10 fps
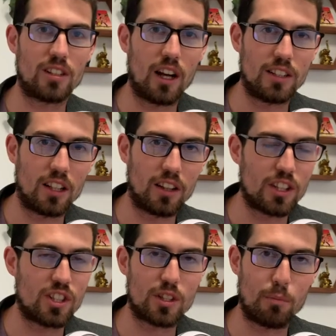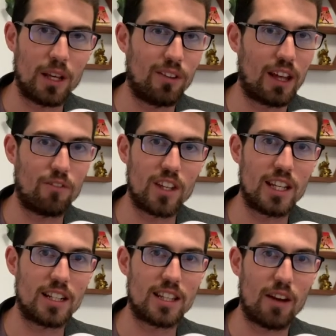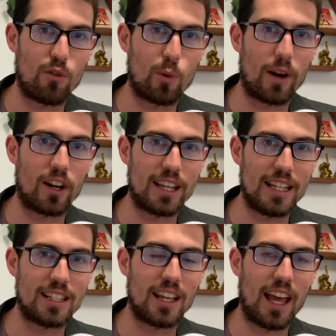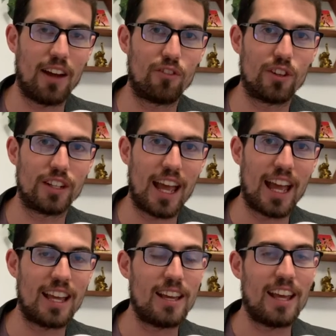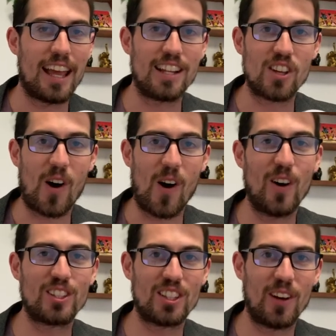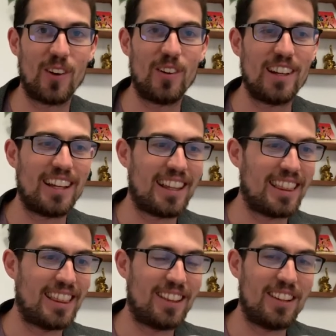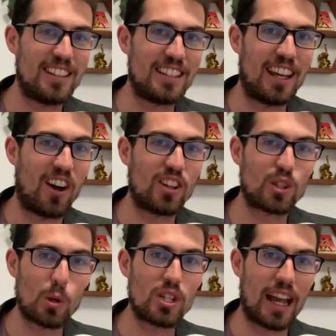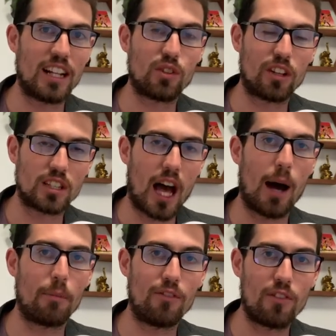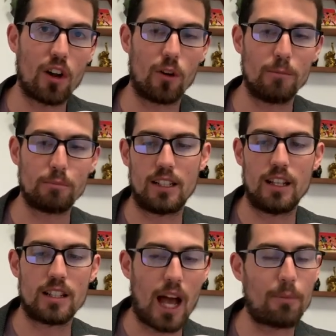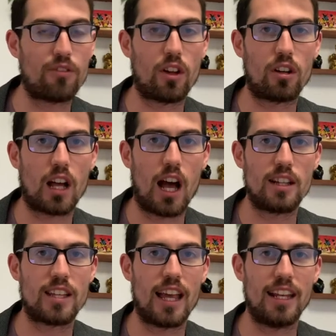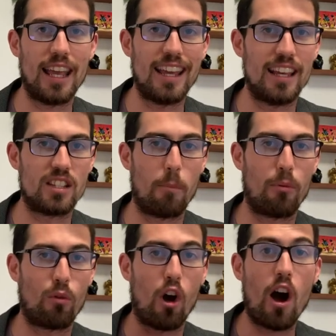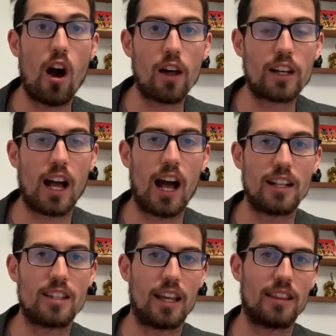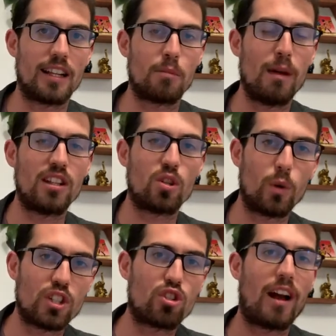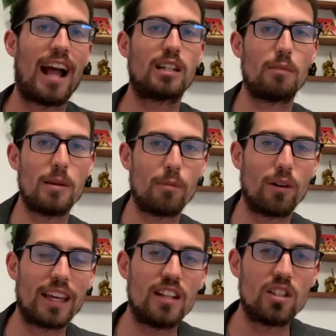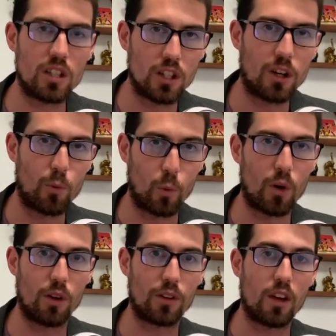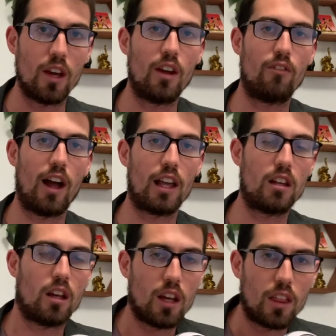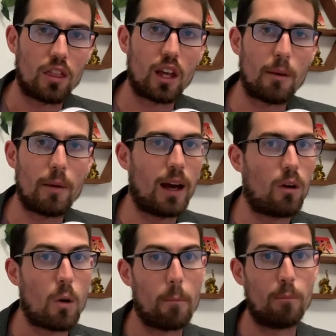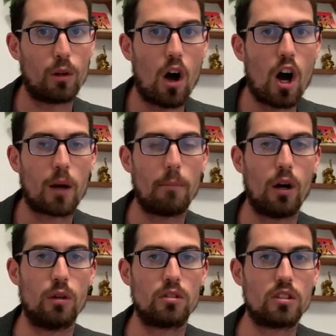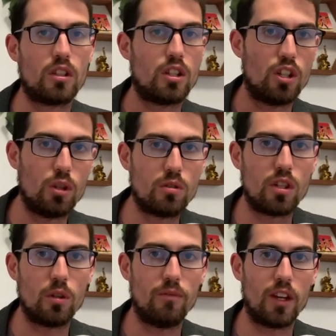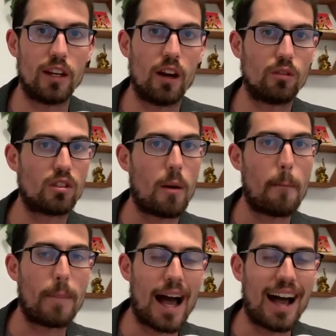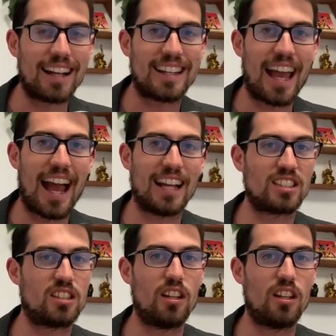a delicious meal that vegans everywhere eat every day. It's also it also stands for top of funnel. Top of funnel content is broad content that's meant to attract people into your world, right? Think about blog posts, YouTube videos, podcasts,